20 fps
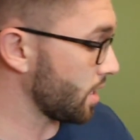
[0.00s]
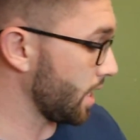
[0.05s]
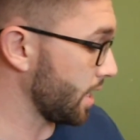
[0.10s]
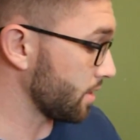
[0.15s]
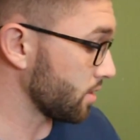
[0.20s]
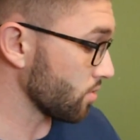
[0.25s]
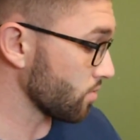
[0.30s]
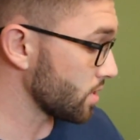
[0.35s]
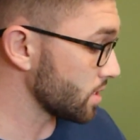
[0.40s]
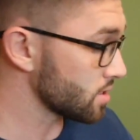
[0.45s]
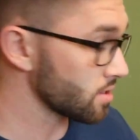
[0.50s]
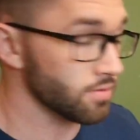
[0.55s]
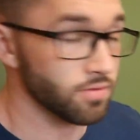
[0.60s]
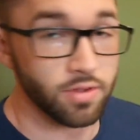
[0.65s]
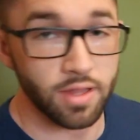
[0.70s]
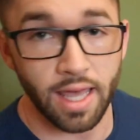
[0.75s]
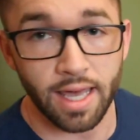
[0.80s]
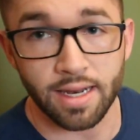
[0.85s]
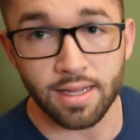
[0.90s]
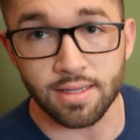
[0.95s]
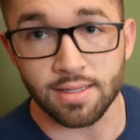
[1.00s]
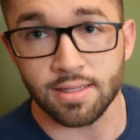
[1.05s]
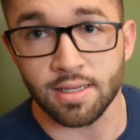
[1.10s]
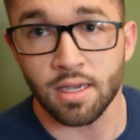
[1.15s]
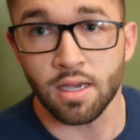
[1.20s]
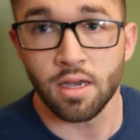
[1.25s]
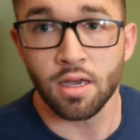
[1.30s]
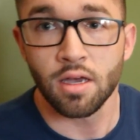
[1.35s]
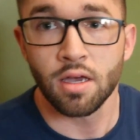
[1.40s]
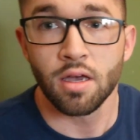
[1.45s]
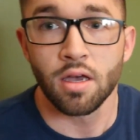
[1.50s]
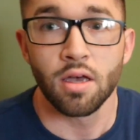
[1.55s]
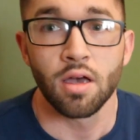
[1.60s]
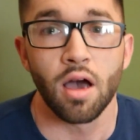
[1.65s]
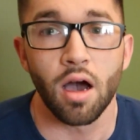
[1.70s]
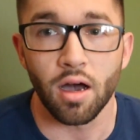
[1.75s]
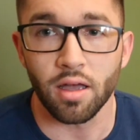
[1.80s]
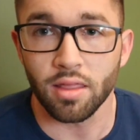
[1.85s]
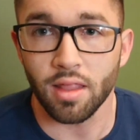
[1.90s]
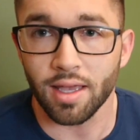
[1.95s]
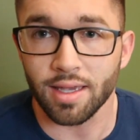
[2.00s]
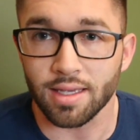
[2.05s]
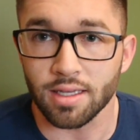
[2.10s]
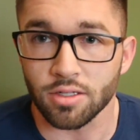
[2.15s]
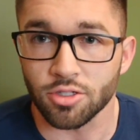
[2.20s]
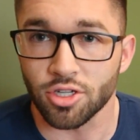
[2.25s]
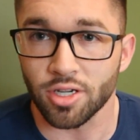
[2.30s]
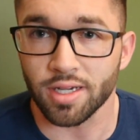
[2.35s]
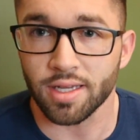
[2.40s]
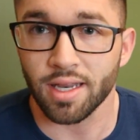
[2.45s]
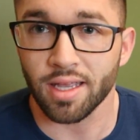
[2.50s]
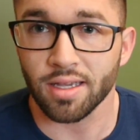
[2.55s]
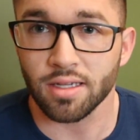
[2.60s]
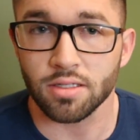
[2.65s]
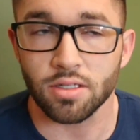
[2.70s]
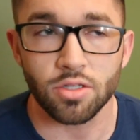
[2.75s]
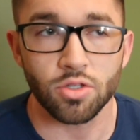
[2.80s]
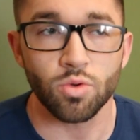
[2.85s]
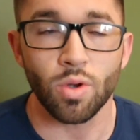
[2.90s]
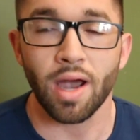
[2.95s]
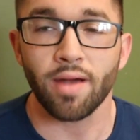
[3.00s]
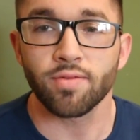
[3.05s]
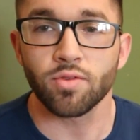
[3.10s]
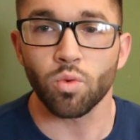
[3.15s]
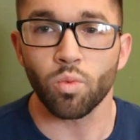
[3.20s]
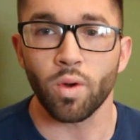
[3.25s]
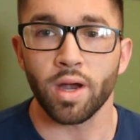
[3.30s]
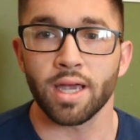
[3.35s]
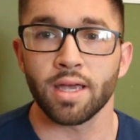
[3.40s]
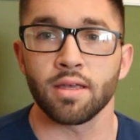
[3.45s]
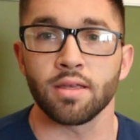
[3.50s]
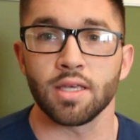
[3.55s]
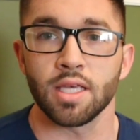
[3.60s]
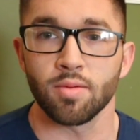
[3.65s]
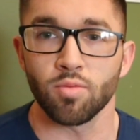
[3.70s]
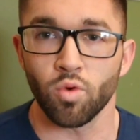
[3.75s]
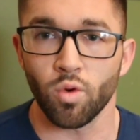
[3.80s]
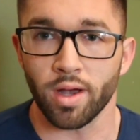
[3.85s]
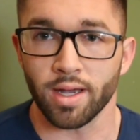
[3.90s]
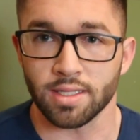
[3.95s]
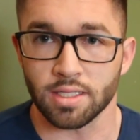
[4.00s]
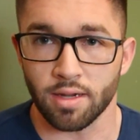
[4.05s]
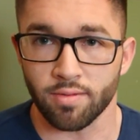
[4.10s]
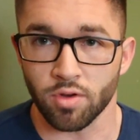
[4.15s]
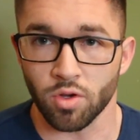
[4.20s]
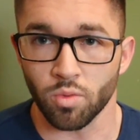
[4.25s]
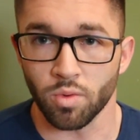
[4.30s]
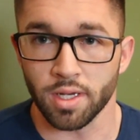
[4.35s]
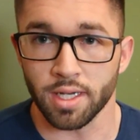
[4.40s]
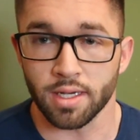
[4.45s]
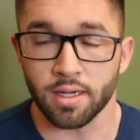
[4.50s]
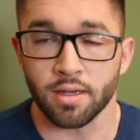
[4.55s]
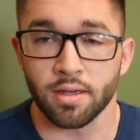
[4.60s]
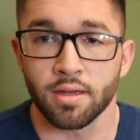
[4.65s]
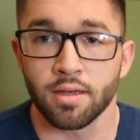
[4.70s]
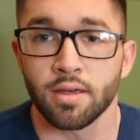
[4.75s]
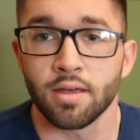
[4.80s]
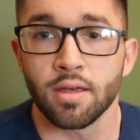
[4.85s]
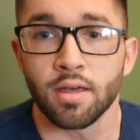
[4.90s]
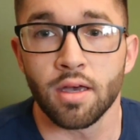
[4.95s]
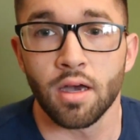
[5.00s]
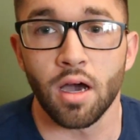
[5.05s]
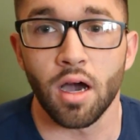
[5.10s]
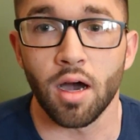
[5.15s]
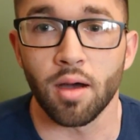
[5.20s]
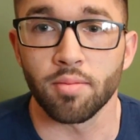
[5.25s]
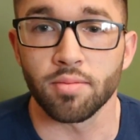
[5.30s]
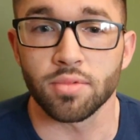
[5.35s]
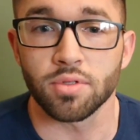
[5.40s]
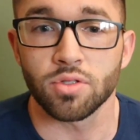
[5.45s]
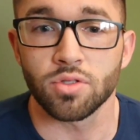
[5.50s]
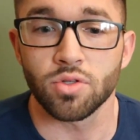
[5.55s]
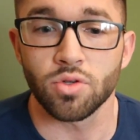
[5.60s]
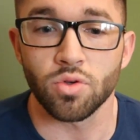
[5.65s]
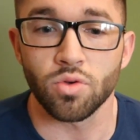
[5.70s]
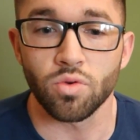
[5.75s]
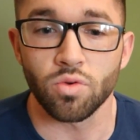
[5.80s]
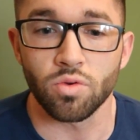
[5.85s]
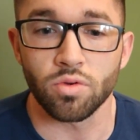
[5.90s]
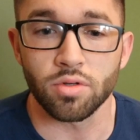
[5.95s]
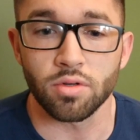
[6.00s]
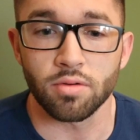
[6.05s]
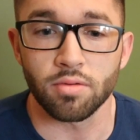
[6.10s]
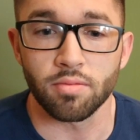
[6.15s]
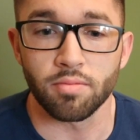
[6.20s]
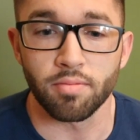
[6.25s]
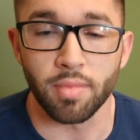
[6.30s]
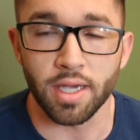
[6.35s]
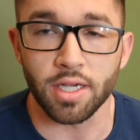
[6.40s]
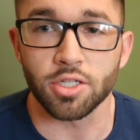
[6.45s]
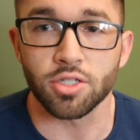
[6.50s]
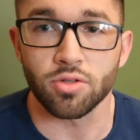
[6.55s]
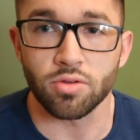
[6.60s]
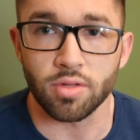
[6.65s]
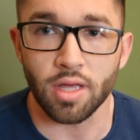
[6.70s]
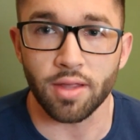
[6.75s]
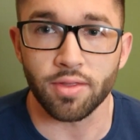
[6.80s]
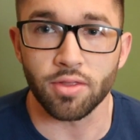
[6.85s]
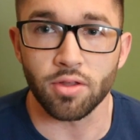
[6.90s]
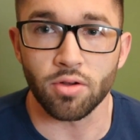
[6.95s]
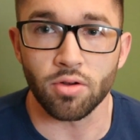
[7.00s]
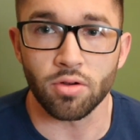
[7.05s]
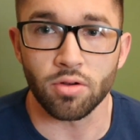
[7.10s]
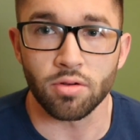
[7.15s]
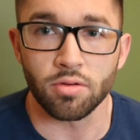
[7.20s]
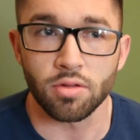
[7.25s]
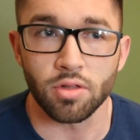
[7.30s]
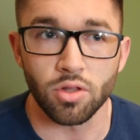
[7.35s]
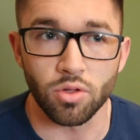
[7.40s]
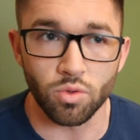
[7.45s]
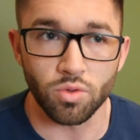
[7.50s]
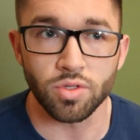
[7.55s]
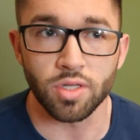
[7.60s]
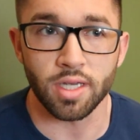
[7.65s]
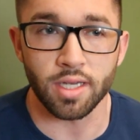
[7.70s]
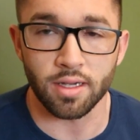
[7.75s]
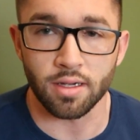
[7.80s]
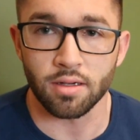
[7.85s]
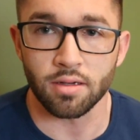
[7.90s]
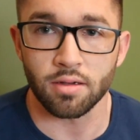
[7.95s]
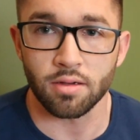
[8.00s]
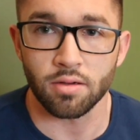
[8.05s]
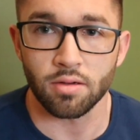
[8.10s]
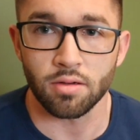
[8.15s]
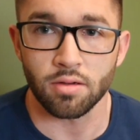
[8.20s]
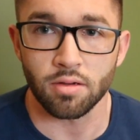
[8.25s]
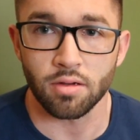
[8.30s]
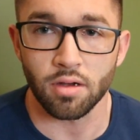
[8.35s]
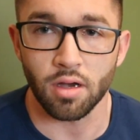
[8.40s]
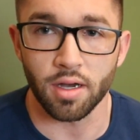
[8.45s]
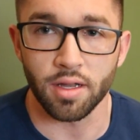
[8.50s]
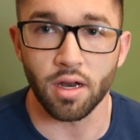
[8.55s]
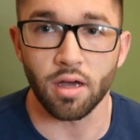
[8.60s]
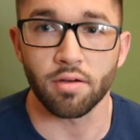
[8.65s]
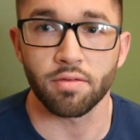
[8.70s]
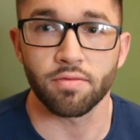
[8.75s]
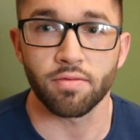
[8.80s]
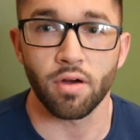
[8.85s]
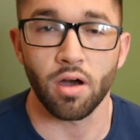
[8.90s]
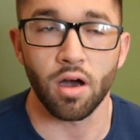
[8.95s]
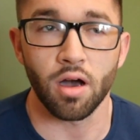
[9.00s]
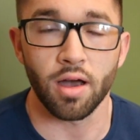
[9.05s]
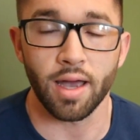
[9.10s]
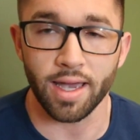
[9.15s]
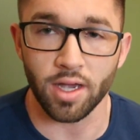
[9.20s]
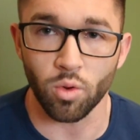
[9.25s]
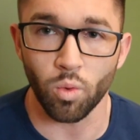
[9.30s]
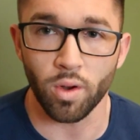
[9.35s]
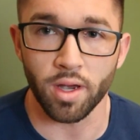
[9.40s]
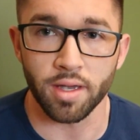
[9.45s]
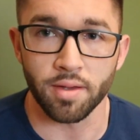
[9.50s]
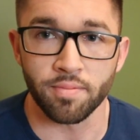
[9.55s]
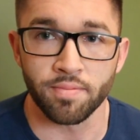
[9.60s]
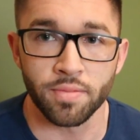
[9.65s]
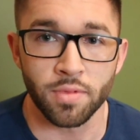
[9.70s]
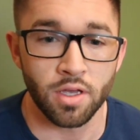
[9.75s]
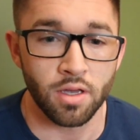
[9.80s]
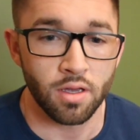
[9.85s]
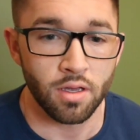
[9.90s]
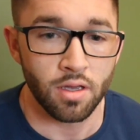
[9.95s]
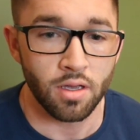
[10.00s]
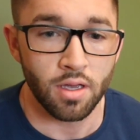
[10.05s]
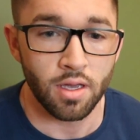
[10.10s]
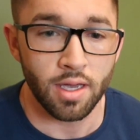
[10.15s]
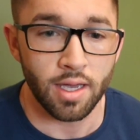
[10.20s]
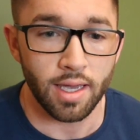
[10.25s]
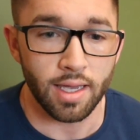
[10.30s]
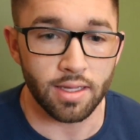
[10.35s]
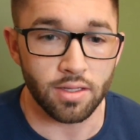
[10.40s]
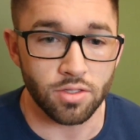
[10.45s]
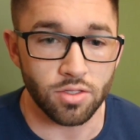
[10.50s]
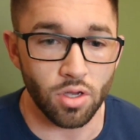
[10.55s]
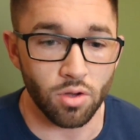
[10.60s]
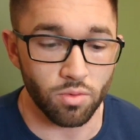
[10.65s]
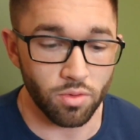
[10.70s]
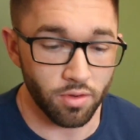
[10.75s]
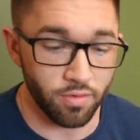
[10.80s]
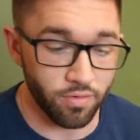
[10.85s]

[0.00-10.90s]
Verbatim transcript: And the reason for that is, unlike chicken eggs, you have to weigh emu eggs every week um, to make sure that they're losing enough uh, egg weight. And so